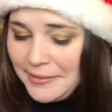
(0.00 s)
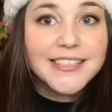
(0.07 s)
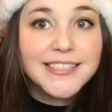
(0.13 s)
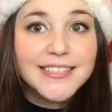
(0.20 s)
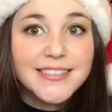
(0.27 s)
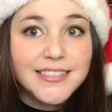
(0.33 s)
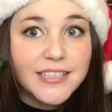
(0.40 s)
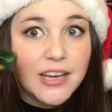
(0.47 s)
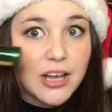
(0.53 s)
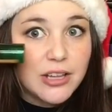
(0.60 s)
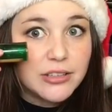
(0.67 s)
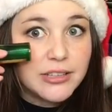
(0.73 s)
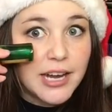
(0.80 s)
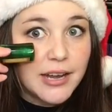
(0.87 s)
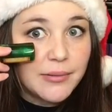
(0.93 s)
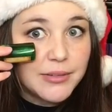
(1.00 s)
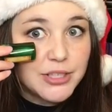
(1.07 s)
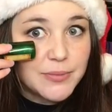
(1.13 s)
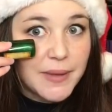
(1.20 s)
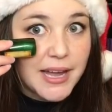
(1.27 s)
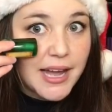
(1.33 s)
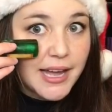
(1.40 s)
This is the color I
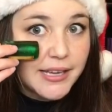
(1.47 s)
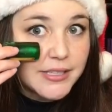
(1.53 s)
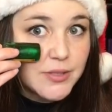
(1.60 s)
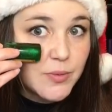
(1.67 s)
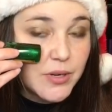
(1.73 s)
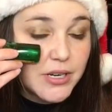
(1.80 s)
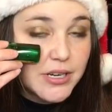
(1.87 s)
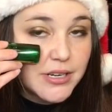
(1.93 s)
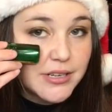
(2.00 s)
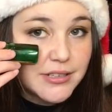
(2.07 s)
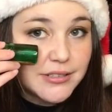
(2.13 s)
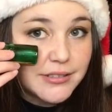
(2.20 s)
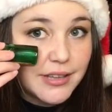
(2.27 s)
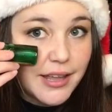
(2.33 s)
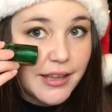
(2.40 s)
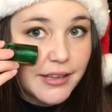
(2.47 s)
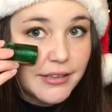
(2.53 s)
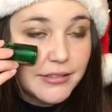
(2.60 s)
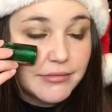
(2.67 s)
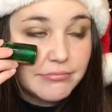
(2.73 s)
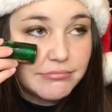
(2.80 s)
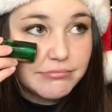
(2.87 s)
wish my eyes were.
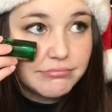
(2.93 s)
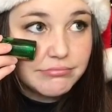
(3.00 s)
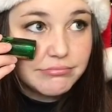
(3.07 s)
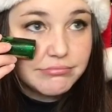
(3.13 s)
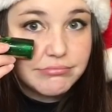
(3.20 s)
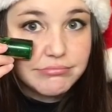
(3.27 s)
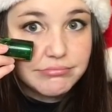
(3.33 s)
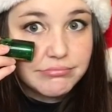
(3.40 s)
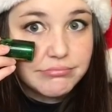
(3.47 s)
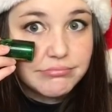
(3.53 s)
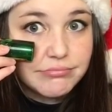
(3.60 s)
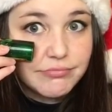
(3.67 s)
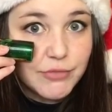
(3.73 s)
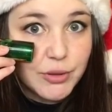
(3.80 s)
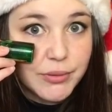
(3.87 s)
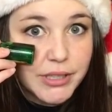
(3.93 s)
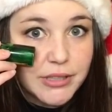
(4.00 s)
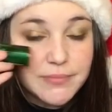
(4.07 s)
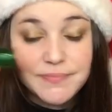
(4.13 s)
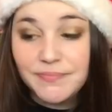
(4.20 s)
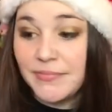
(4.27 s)
Like, for real.